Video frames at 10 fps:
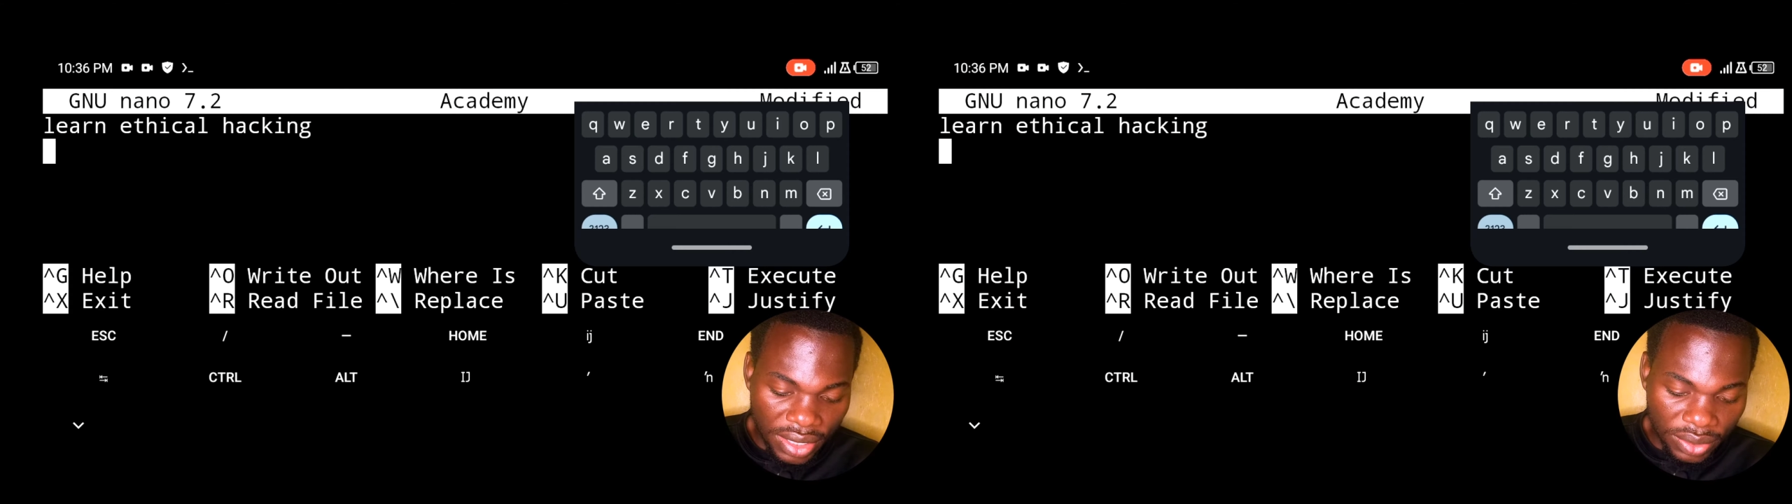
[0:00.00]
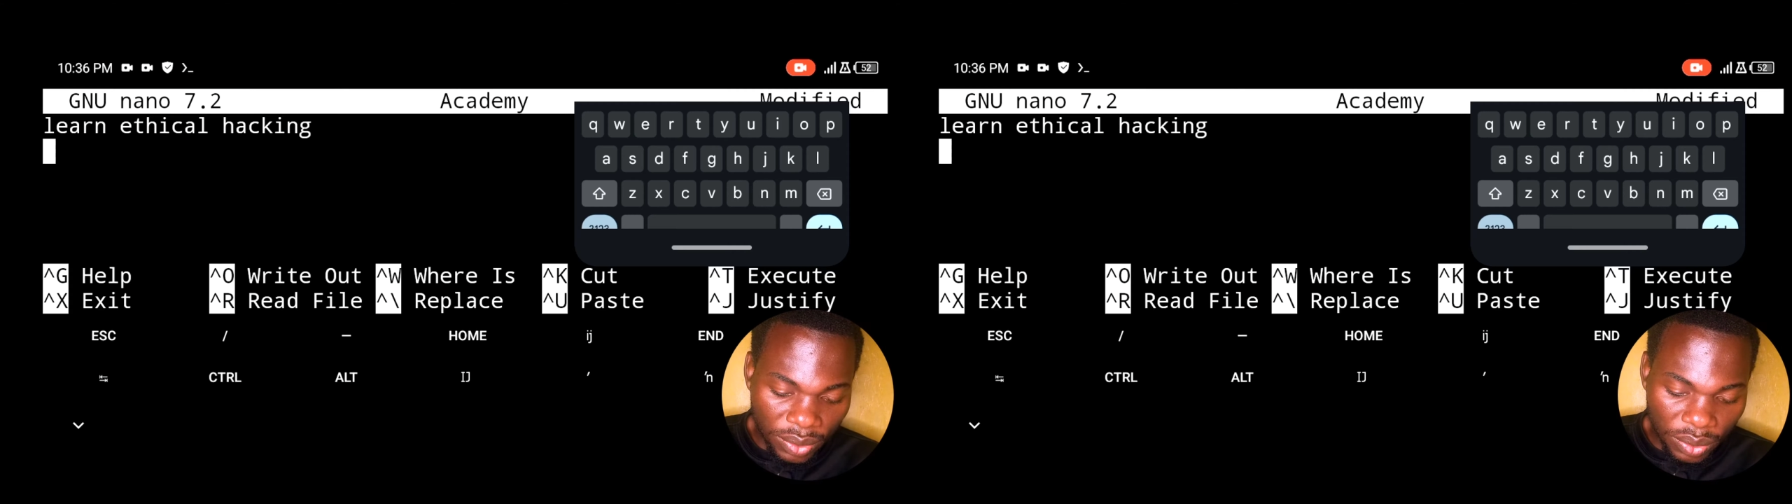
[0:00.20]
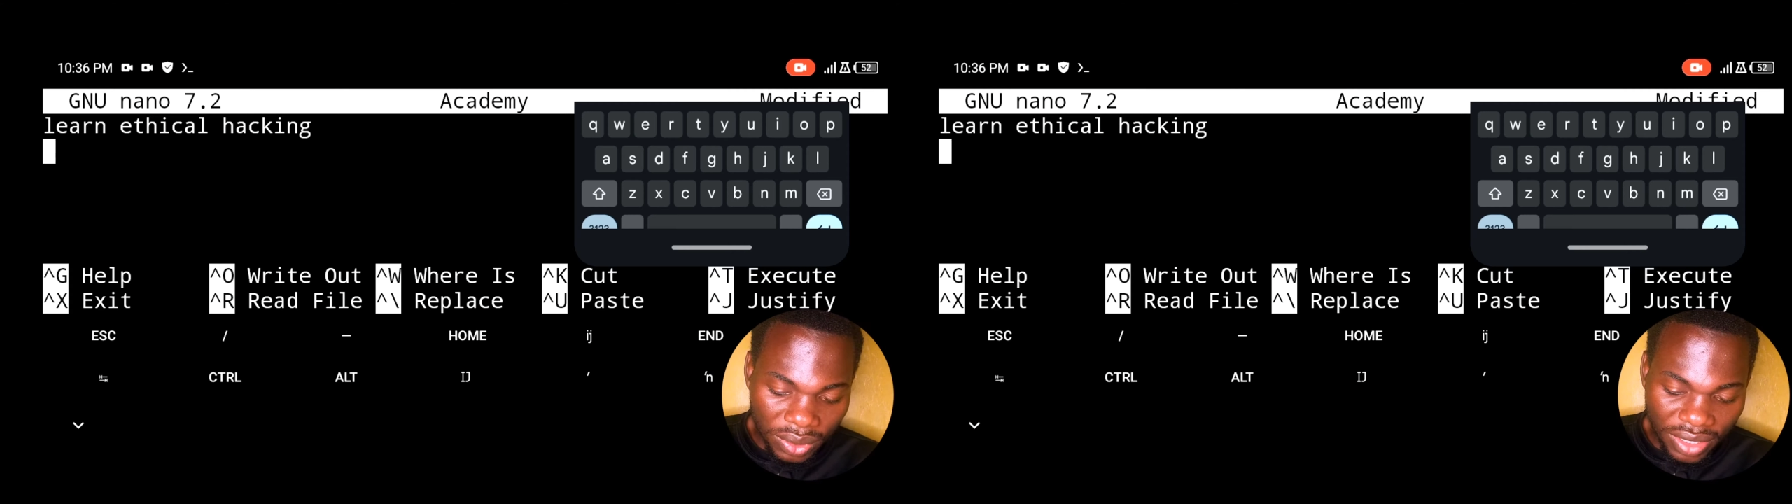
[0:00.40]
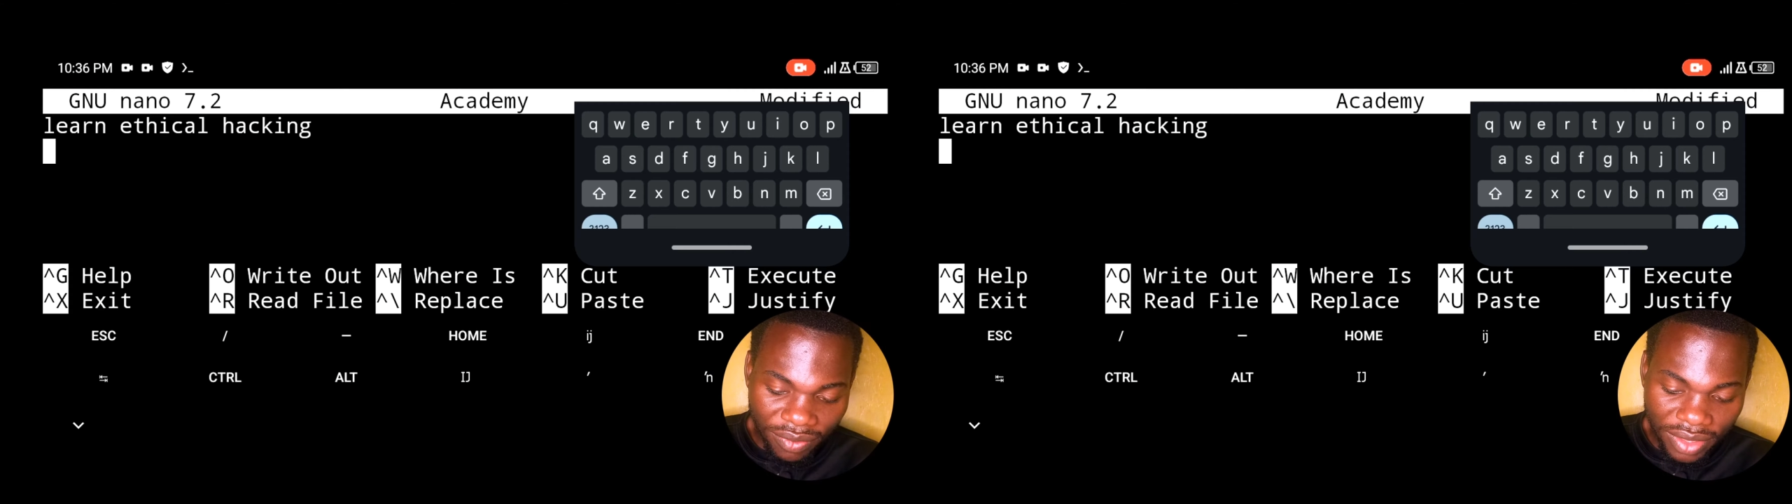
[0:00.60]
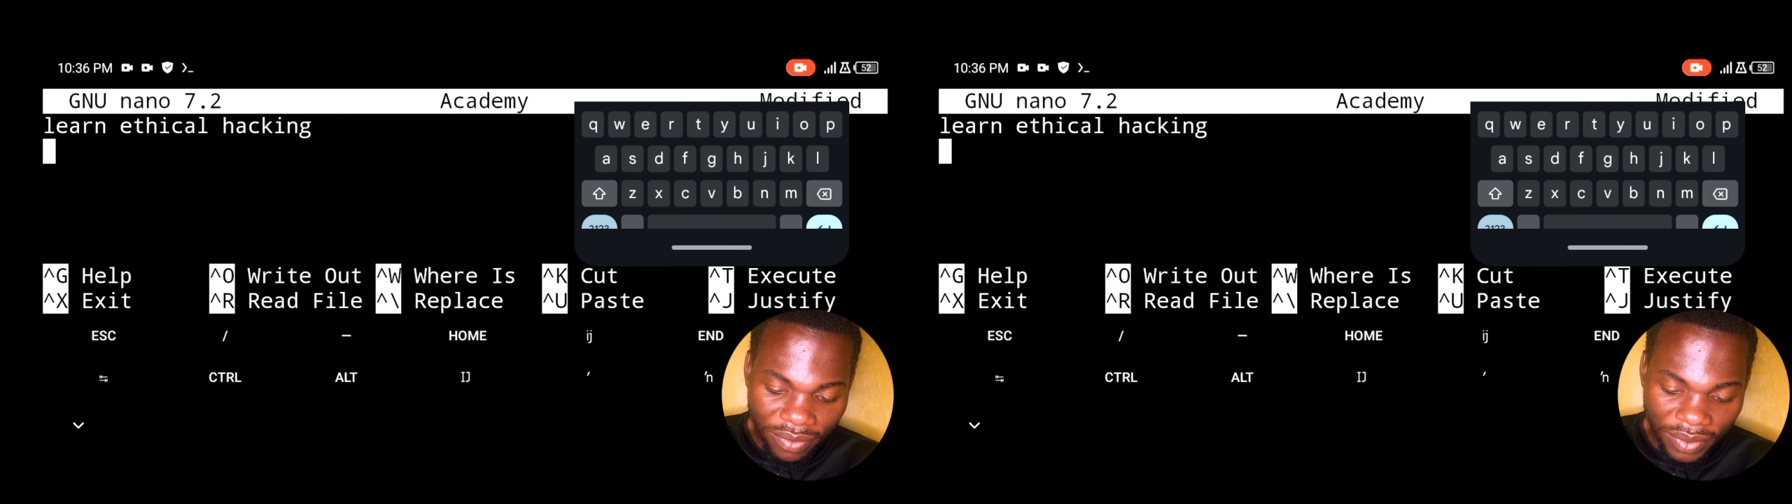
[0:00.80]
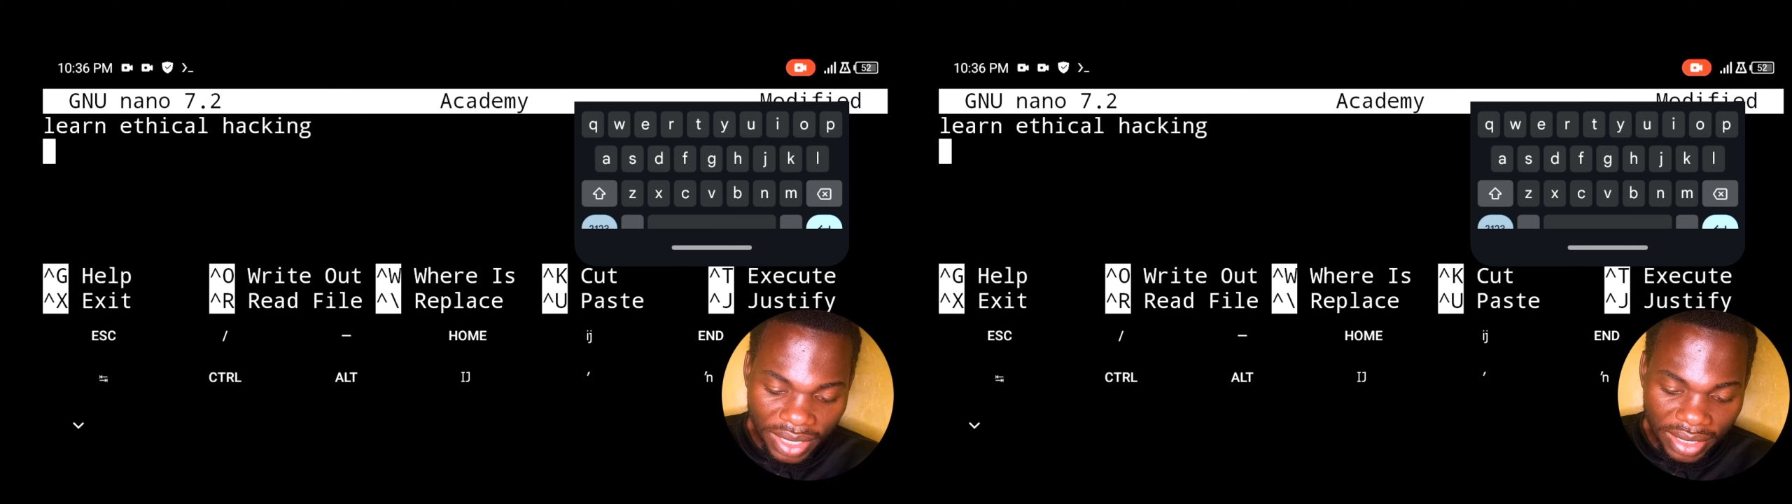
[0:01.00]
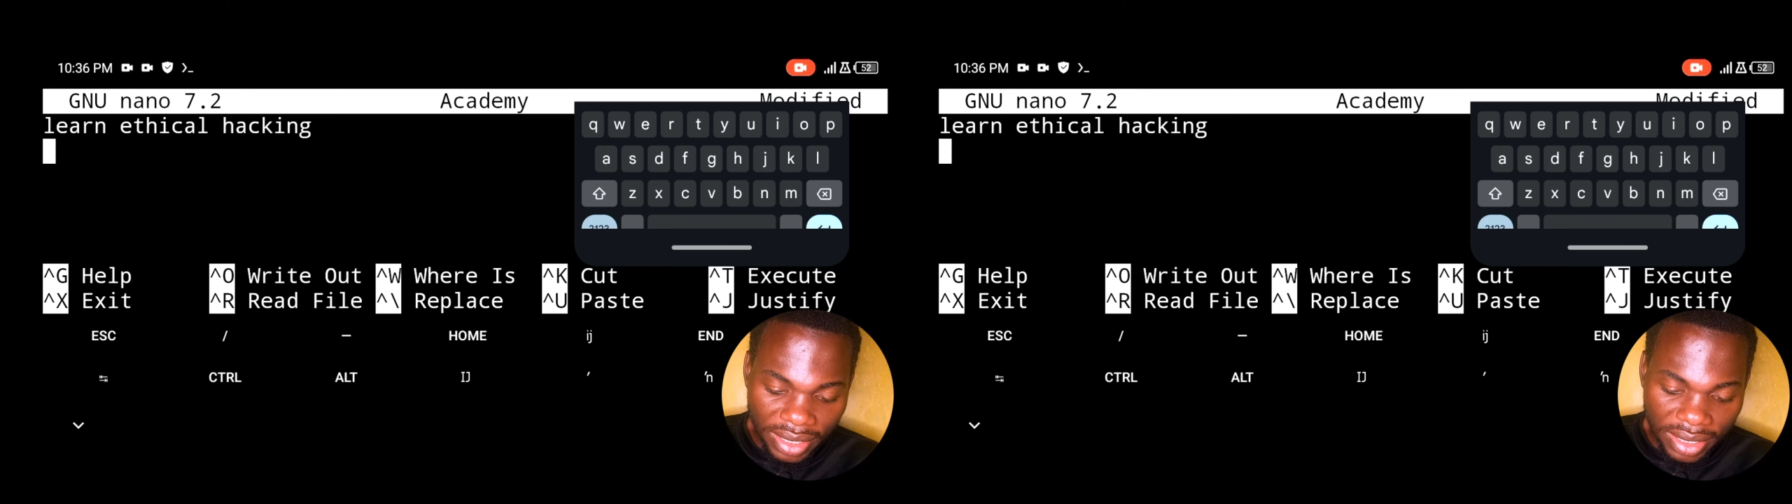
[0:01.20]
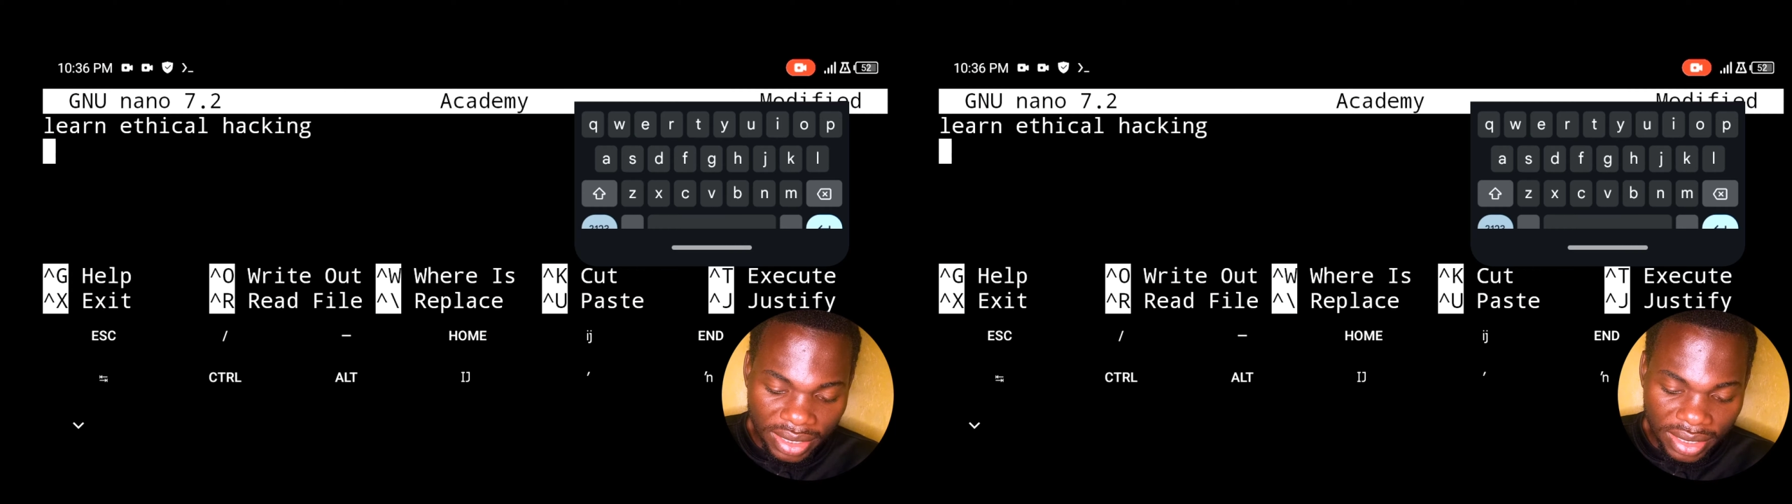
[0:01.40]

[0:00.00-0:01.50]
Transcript: So to save the file,